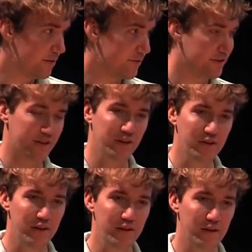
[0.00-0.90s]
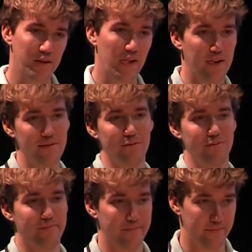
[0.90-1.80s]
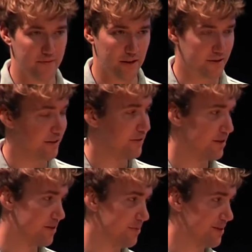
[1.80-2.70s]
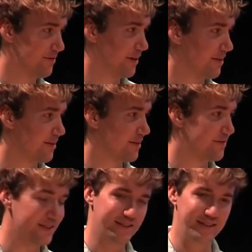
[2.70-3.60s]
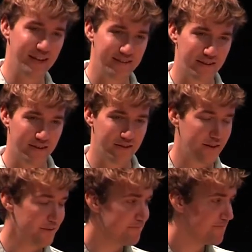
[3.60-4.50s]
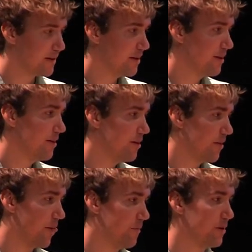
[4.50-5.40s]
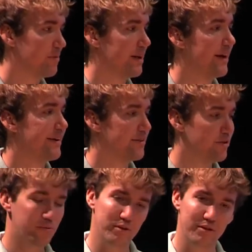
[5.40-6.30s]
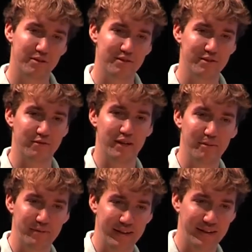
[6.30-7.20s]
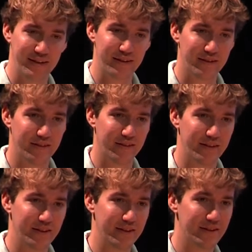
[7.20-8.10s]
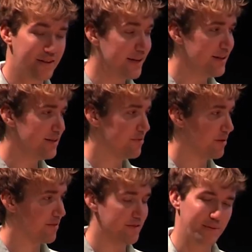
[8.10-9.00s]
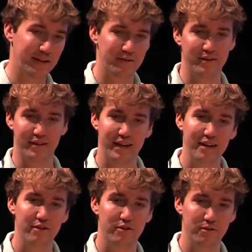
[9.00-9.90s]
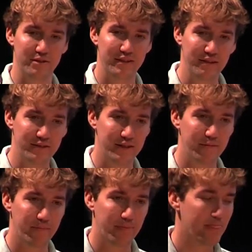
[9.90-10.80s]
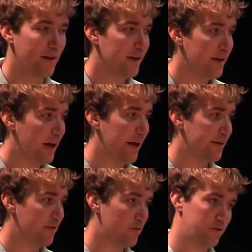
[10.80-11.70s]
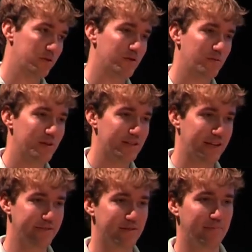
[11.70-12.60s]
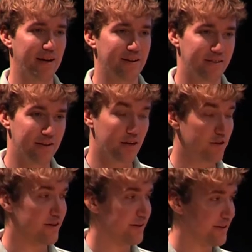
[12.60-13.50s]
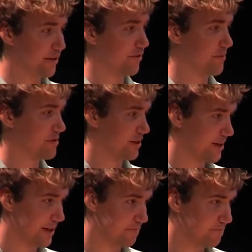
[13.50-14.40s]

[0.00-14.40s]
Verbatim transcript: For security, our definition was a variant of CCA security, where we add two oracles for updating the keys with respect to an attacker-chosen delta, and an oracle which gives back the current decryption key.